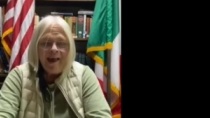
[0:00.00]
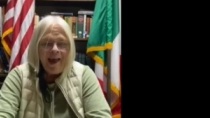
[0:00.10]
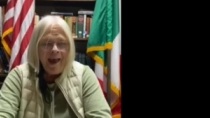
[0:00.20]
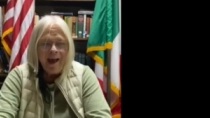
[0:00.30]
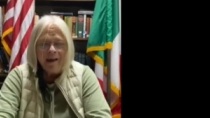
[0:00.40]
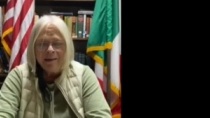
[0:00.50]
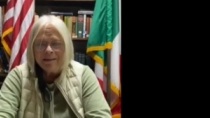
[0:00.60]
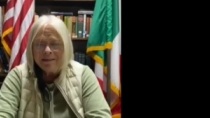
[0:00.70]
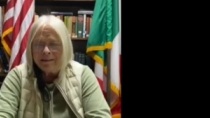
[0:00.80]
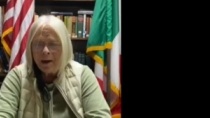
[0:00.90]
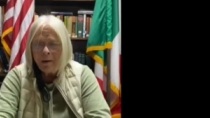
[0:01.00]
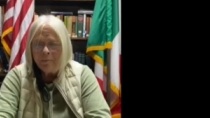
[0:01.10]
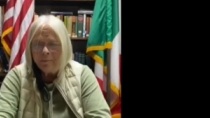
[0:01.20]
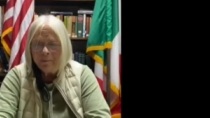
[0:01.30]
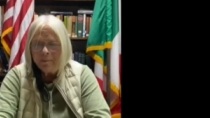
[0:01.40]
And
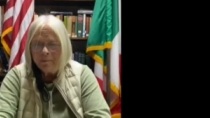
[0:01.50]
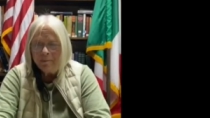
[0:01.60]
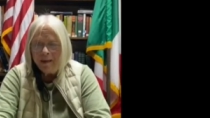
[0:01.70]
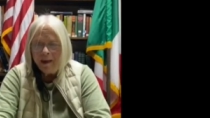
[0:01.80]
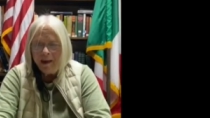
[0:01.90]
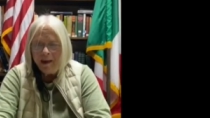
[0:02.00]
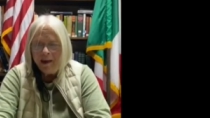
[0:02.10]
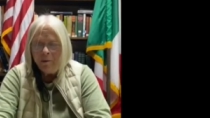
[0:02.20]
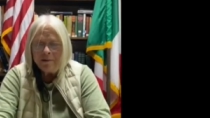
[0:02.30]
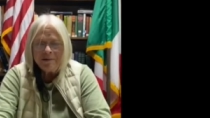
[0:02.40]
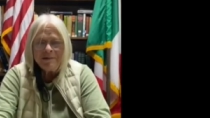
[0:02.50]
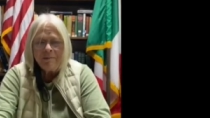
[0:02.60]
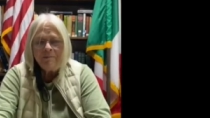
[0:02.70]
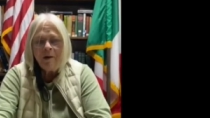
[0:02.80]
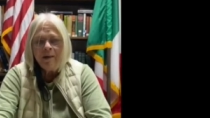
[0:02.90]
it was just a
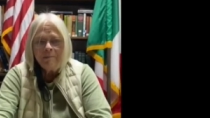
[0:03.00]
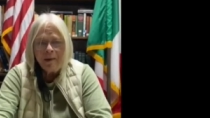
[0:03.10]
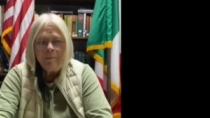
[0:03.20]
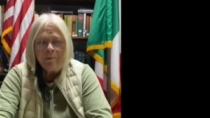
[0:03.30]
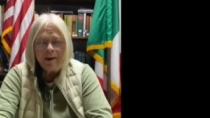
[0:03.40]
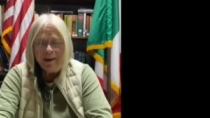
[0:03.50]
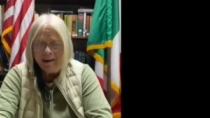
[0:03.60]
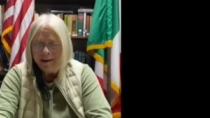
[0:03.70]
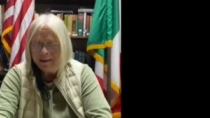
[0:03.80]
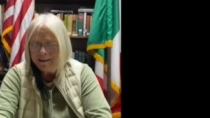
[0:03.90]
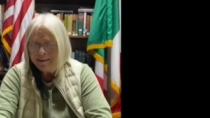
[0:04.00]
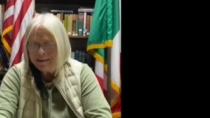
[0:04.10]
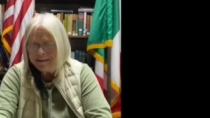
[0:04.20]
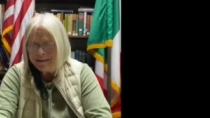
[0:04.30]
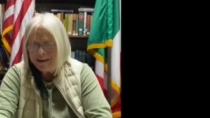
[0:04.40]
fond memory.
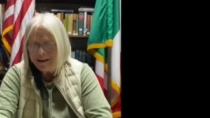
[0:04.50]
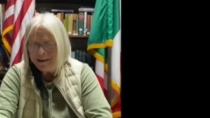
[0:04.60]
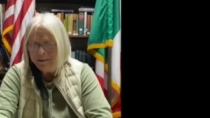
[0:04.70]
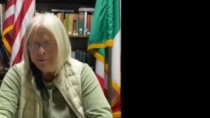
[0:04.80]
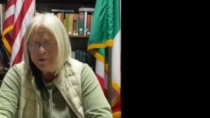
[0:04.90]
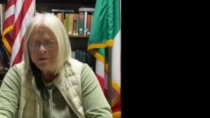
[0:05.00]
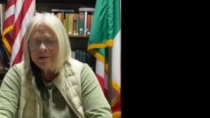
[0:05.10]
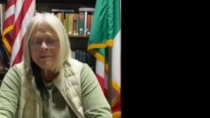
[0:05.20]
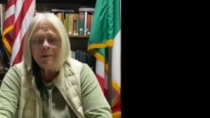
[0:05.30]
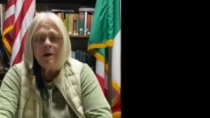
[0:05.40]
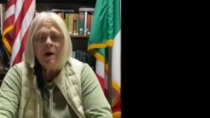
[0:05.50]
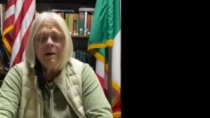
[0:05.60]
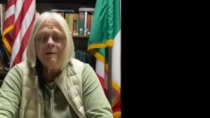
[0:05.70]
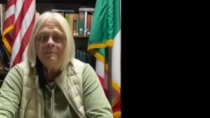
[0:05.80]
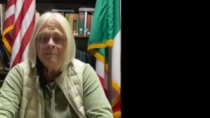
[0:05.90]
And even though she's been
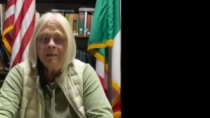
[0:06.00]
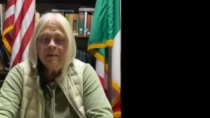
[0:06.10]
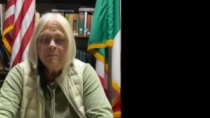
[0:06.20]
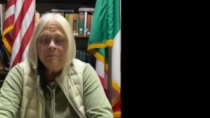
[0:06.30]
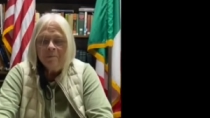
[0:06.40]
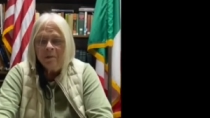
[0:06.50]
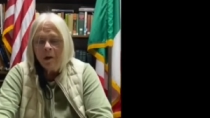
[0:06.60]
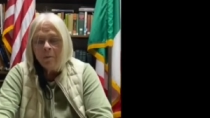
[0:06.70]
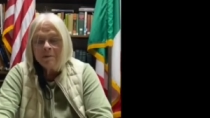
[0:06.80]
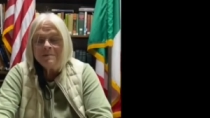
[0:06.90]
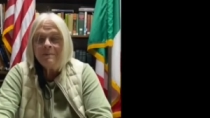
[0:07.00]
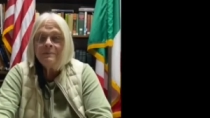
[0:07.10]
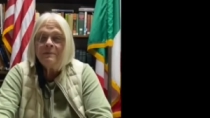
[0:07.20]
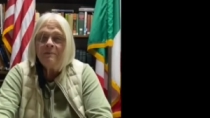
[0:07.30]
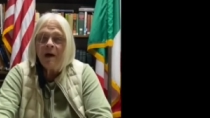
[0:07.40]
gone almost
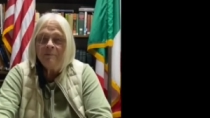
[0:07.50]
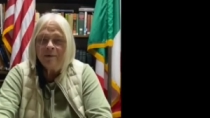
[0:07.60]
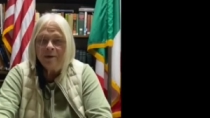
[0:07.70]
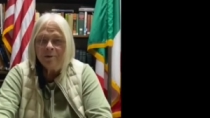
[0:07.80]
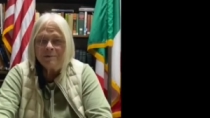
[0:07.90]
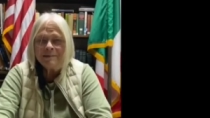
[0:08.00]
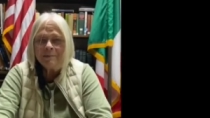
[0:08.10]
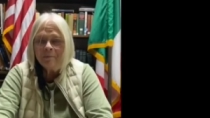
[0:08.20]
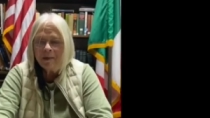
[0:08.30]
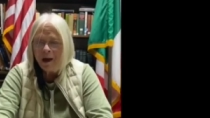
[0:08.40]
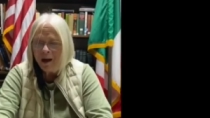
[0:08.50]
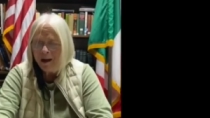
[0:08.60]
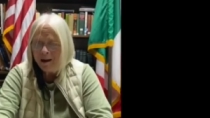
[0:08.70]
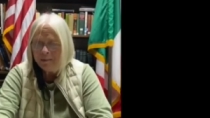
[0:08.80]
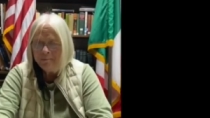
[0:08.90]
55 years,
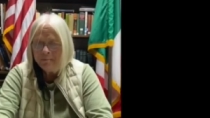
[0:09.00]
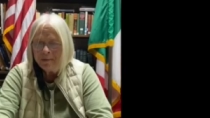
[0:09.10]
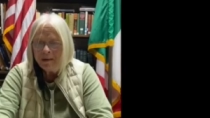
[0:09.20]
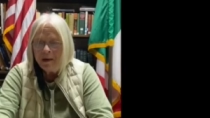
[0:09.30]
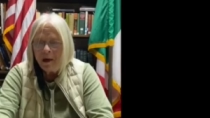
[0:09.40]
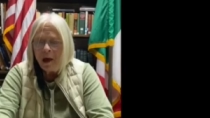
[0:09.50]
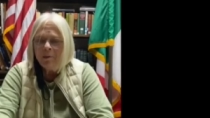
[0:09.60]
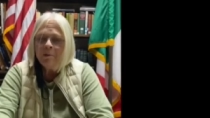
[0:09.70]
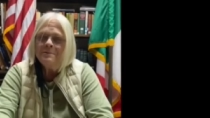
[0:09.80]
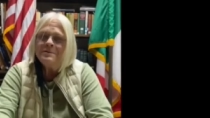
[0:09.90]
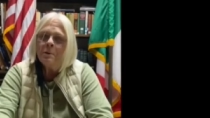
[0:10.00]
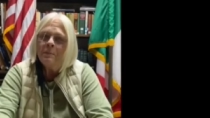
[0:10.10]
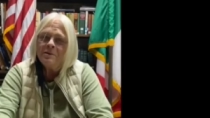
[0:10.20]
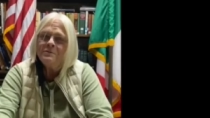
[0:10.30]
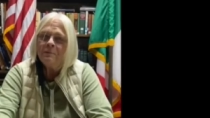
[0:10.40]
I learned so
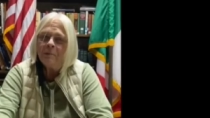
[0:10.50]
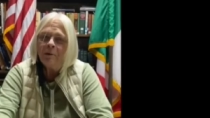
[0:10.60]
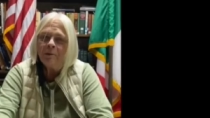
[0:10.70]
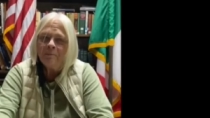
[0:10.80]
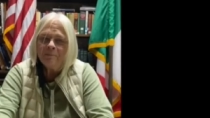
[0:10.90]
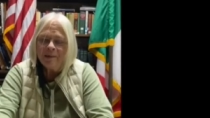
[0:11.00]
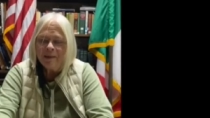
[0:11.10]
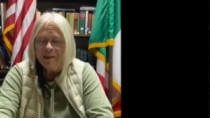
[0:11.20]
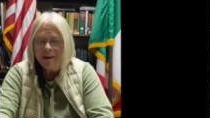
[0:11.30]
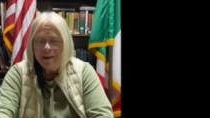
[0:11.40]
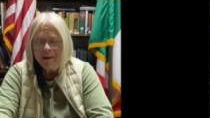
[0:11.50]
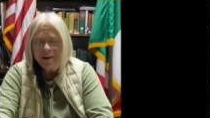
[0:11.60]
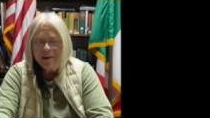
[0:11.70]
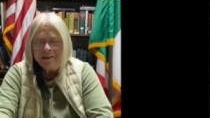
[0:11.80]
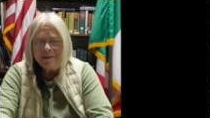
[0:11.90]
much from her.
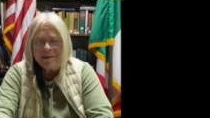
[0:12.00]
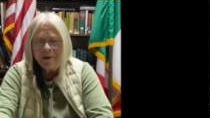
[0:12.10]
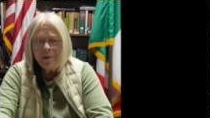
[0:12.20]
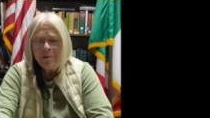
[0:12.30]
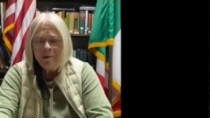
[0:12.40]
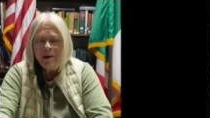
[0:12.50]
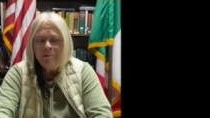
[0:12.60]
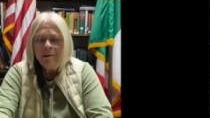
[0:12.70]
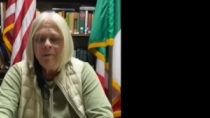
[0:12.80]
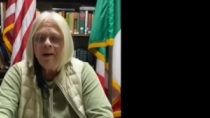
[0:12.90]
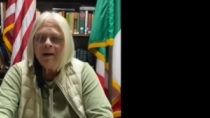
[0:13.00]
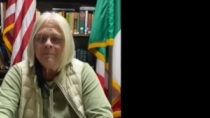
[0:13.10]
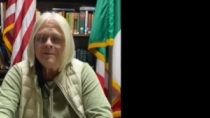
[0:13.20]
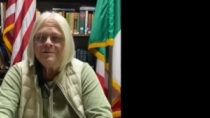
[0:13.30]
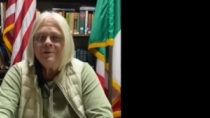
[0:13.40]
And so, Great Grandma, I
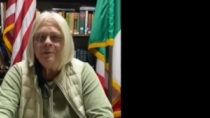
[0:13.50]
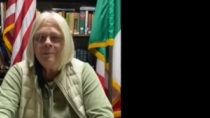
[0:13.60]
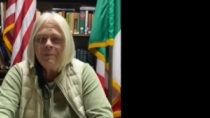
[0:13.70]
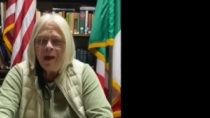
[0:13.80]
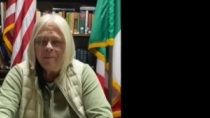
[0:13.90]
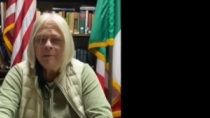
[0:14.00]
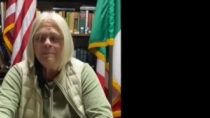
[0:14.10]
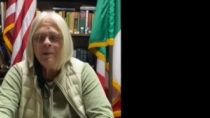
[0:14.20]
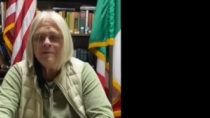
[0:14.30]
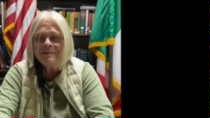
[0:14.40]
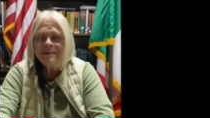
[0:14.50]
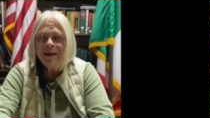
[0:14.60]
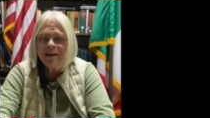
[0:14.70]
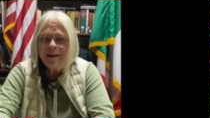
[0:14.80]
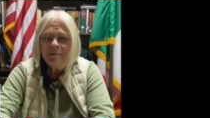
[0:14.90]
miss you. Happy Mother's
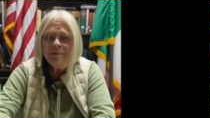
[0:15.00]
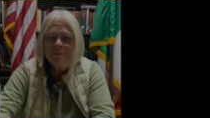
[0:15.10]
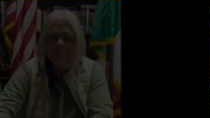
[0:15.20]
Day in heaven.